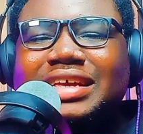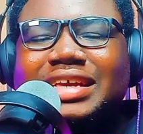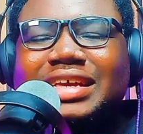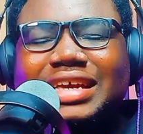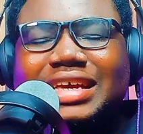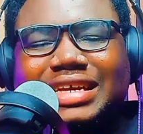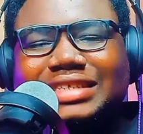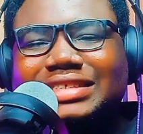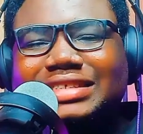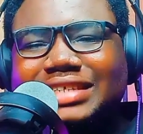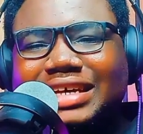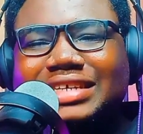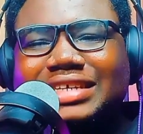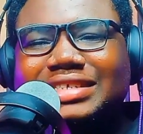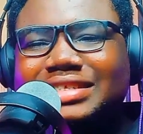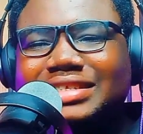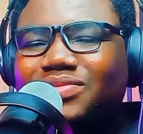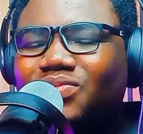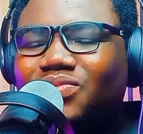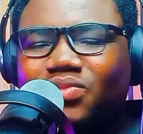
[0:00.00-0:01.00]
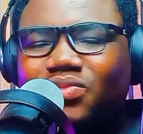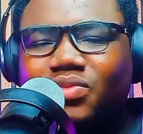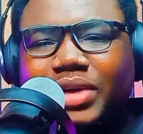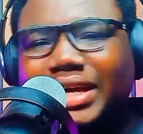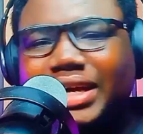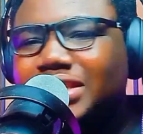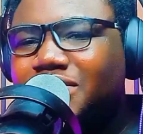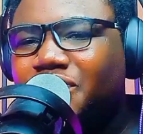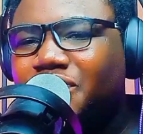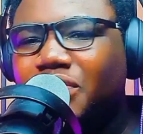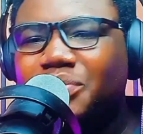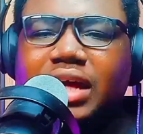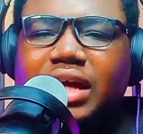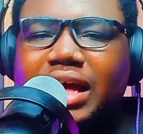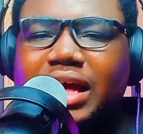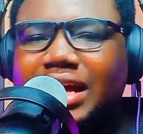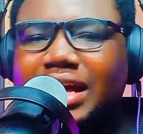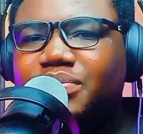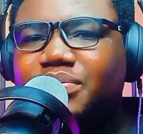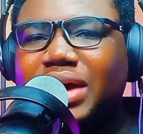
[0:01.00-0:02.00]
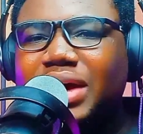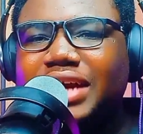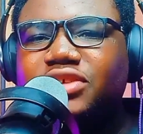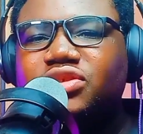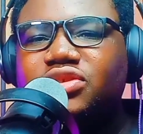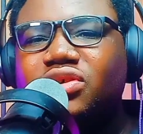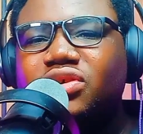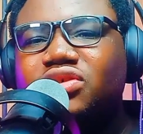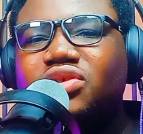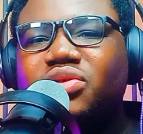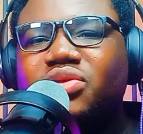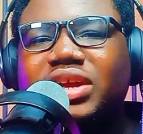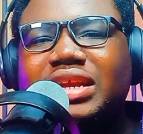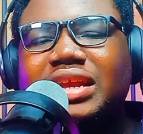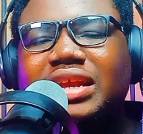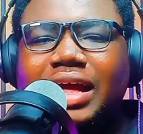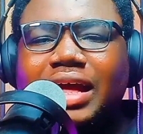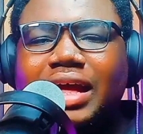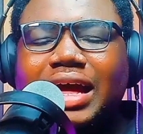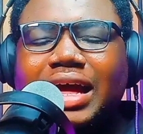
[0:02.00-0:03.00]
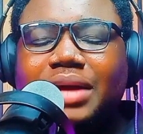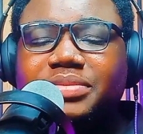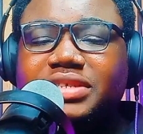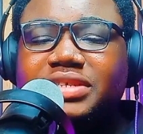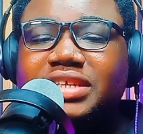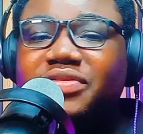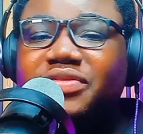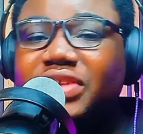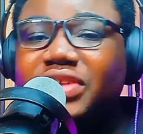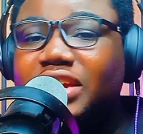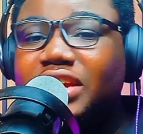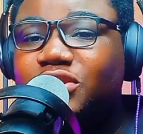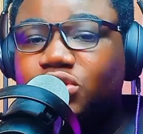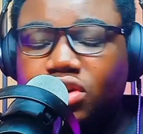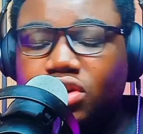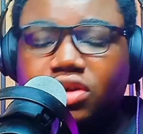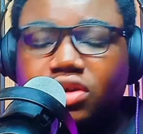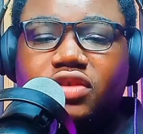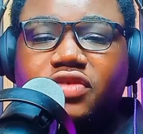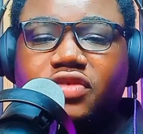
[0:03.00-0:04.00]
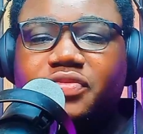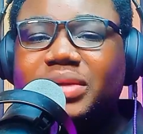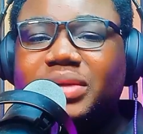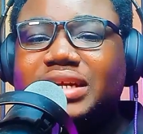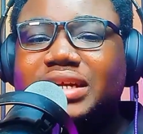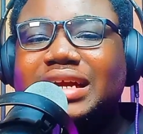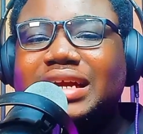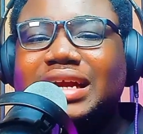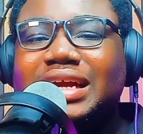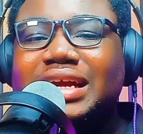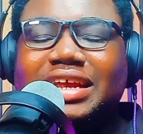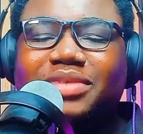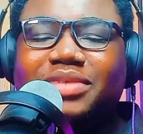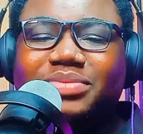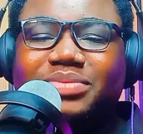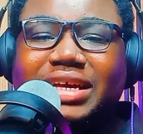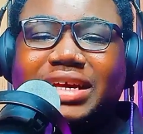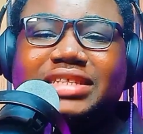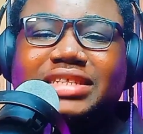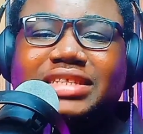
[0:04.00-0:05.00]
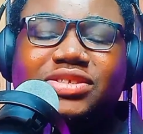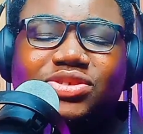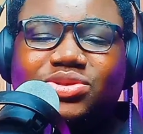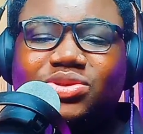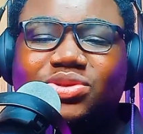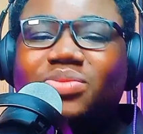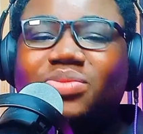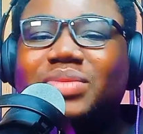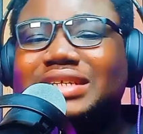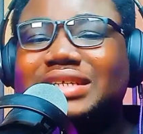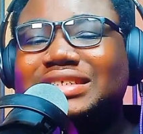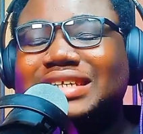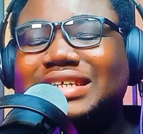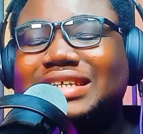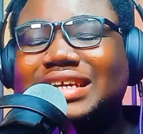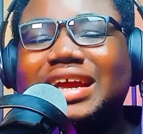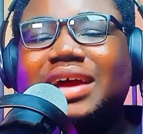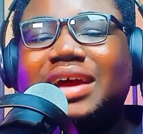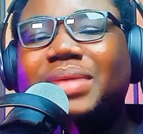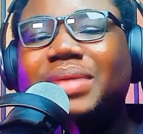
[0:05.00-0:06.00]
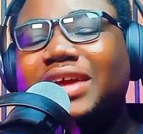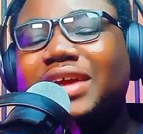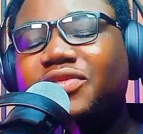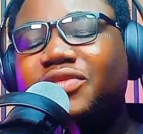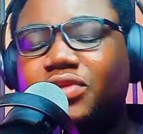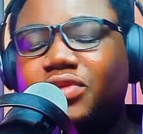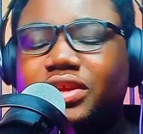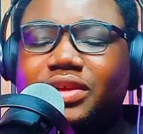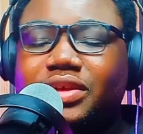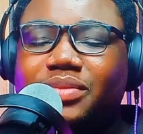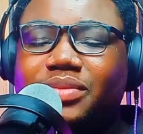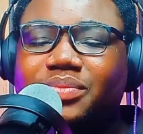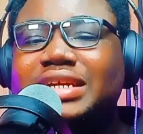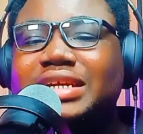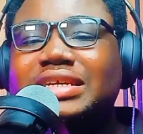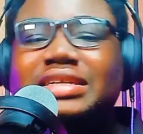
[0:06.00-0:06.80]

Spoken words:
It just works for me, and by so doing, I'm saving a ton of money and I'm getting so much gigabyte for the money